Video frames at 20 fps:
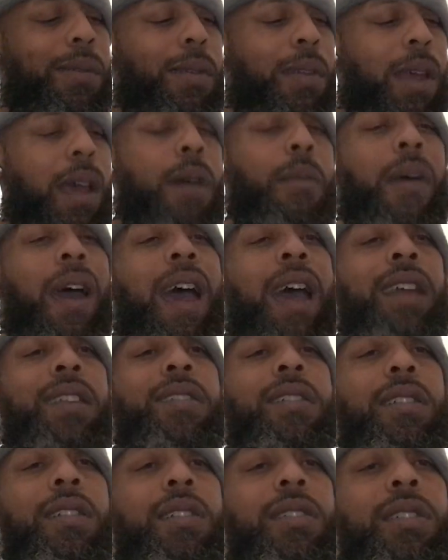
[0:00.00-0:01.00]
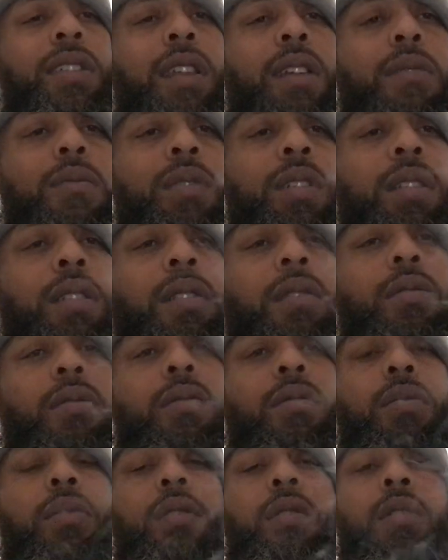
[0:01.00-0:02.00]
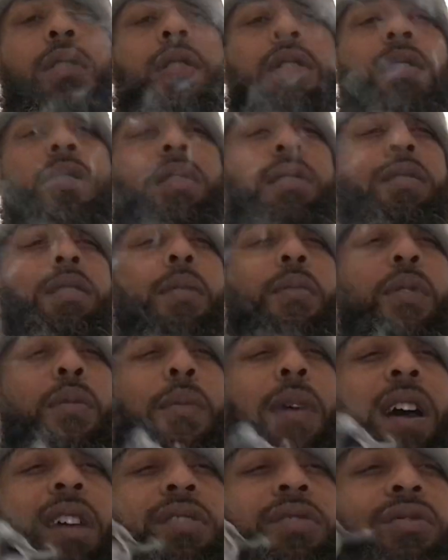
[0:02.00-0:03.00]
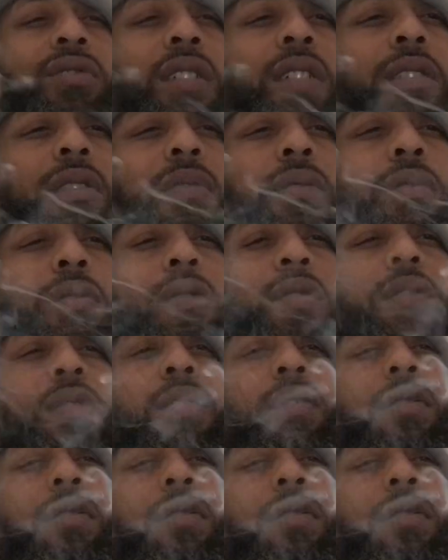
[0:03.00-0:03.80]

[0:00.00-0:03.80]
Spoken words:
I'm going to actually share with you some of my struggles,